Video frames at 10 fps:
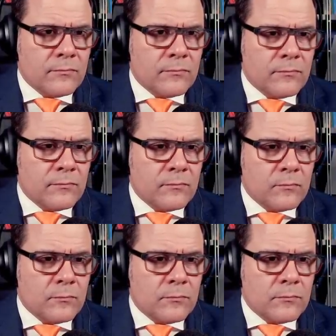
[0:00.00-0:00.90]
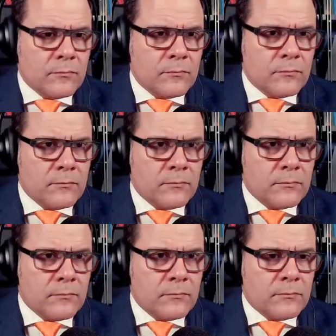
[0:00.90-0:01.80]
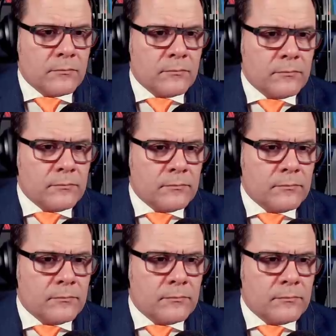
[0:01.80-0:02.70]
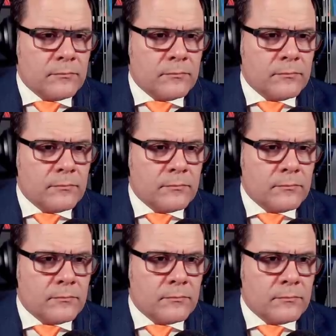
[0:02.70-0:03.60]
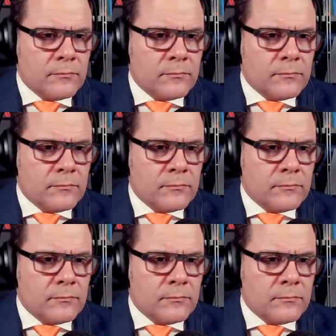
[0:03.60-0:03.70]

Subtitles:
(silent)